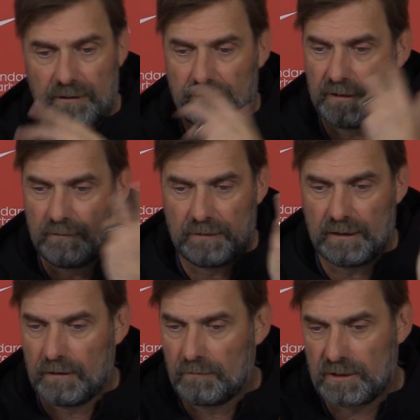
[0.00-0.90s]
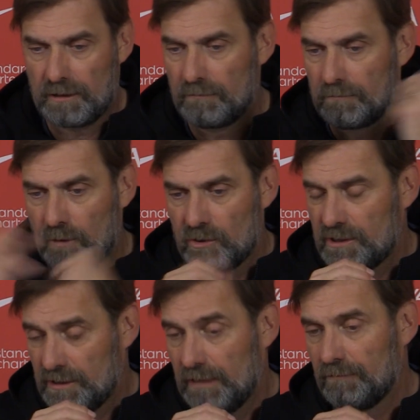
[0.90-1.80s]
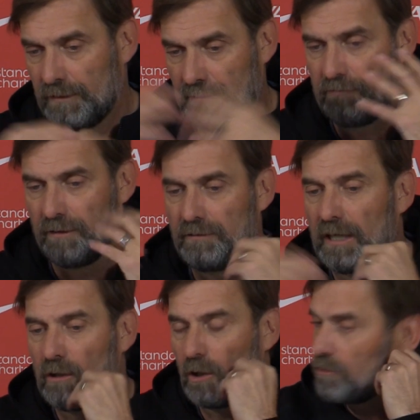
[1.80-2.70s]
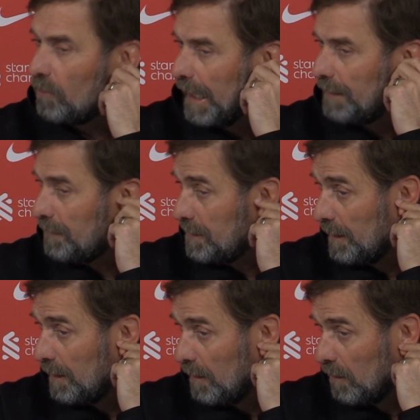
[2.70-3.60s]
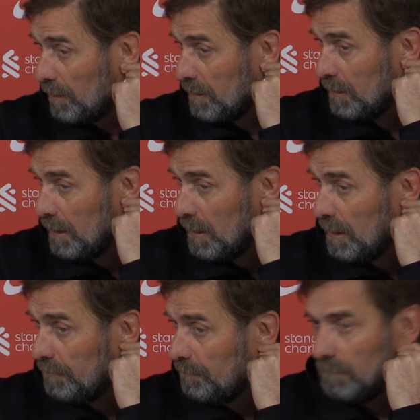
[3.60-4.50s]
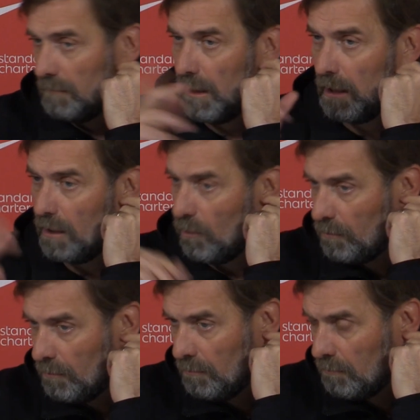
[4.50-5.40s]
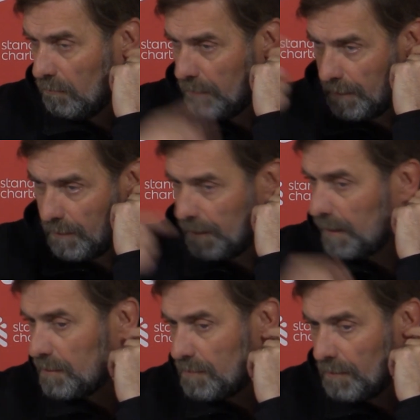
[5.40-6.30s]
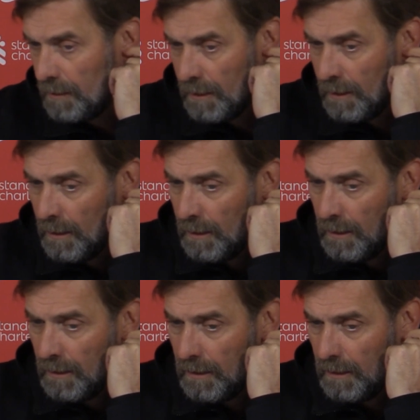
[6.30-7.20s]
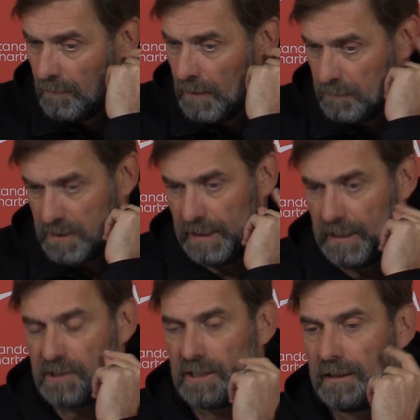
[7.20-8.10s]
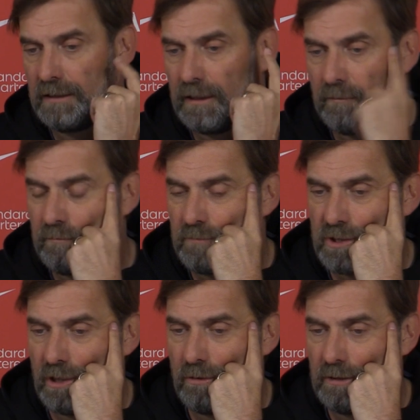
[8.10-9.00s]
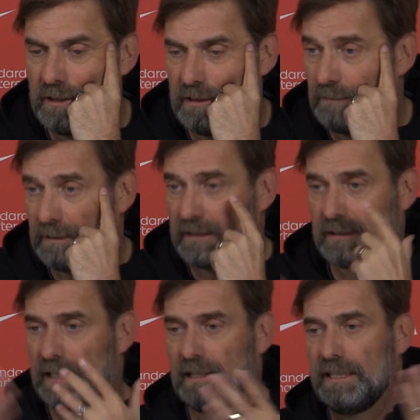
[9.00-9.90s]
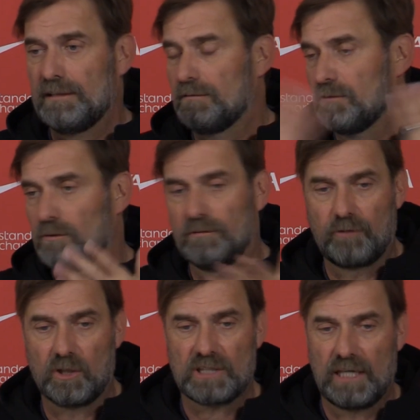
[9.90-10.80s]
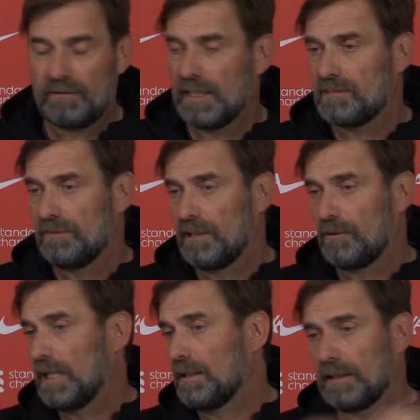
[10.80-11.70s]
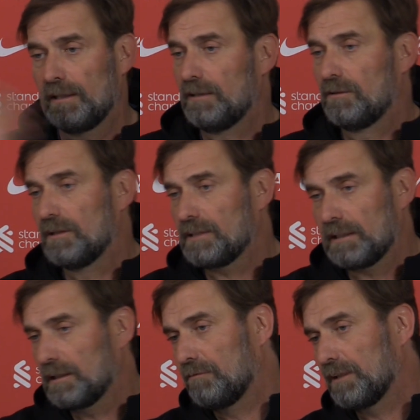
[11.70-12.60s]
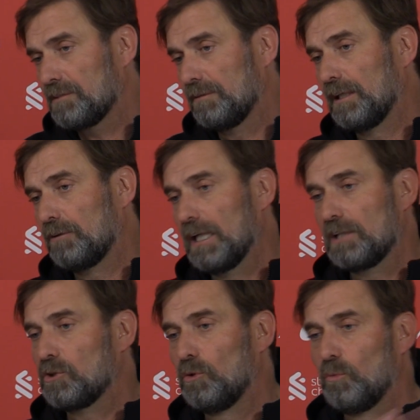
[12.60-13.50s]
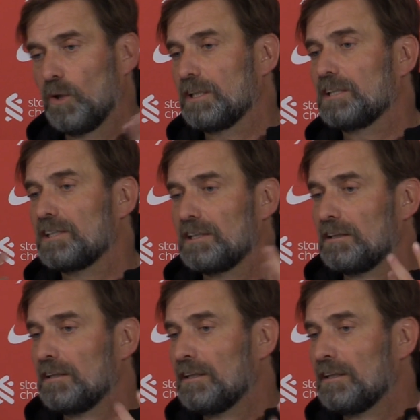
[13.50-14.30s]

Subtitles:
We obviously, even when we are a lot together, we still are a lot alone with the things upstairs, and but it can lead to the first half against Villarreal, and it can lead to the second half against Villarreal. So what is it?